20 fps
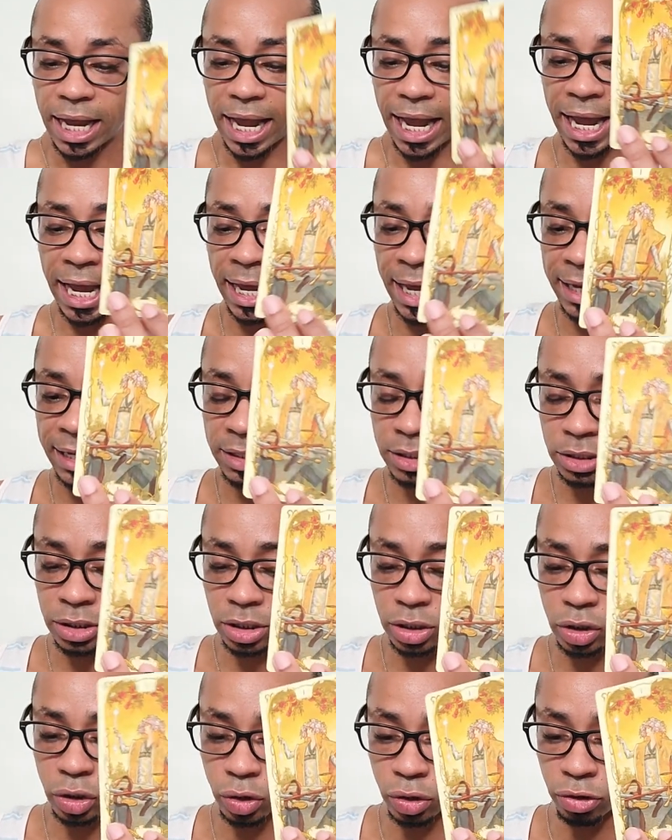And
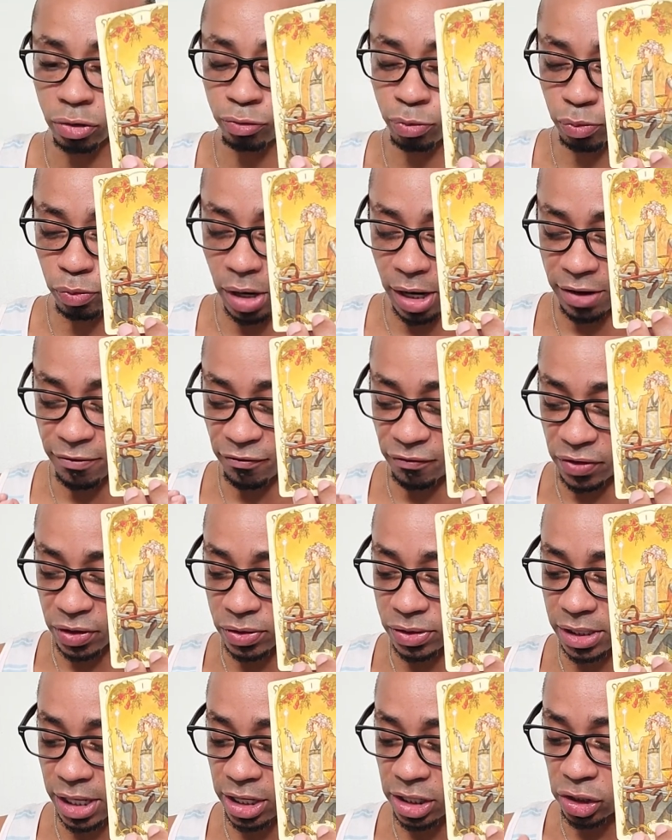you're it
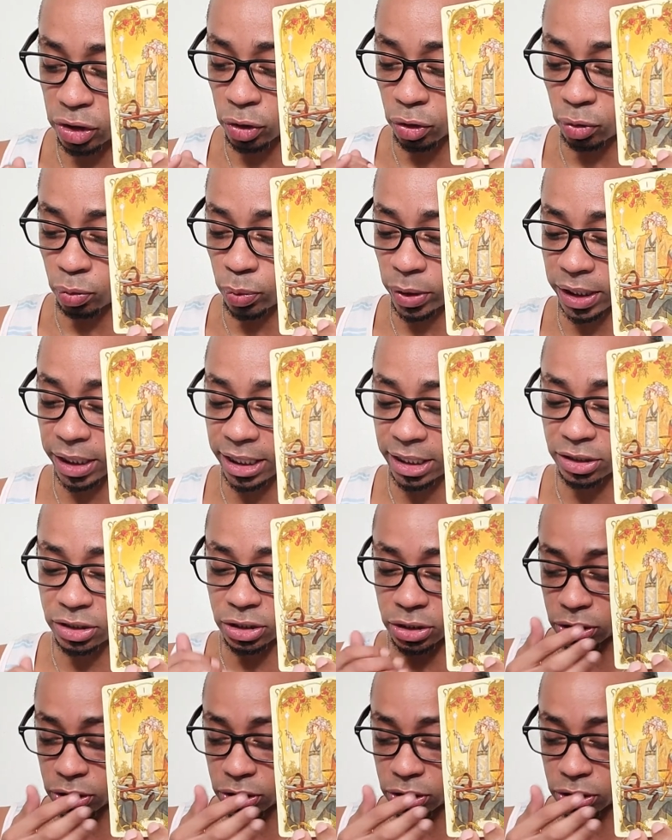feels like you're willing to